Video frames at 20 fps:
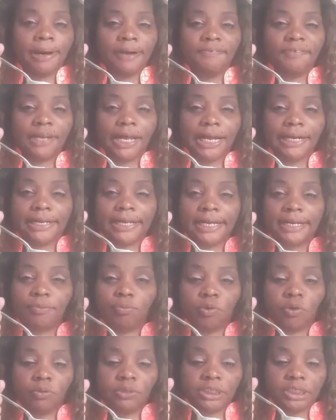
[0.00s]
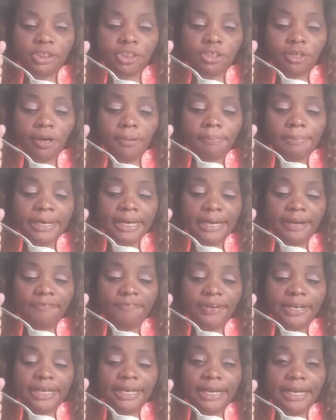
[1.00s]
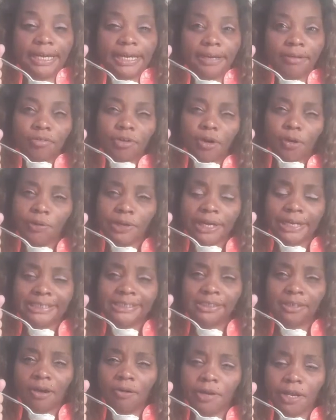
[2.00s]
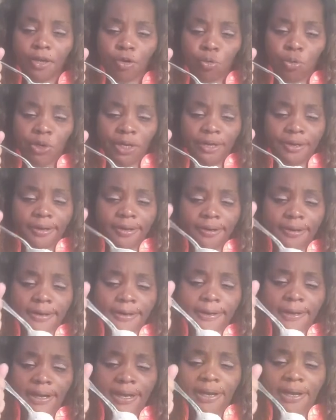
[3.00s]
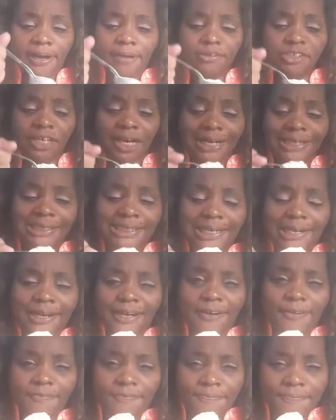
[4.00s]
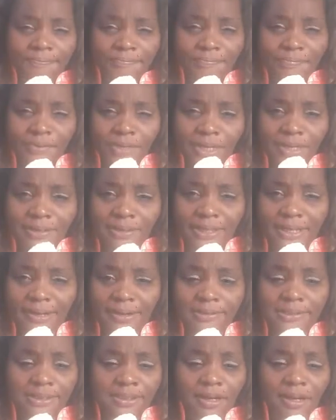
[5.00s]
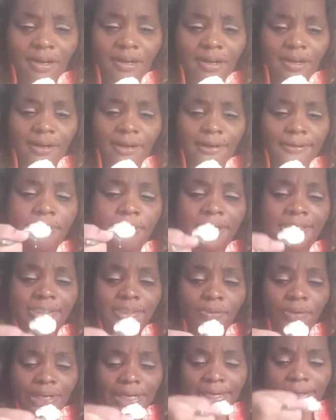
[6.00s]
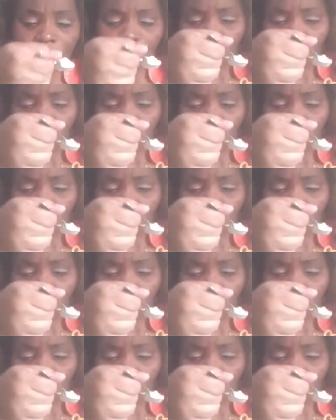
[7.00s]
I feel like that will determine if it, you know, gets soggy quicker. I'm trying to see if there's a pretzel in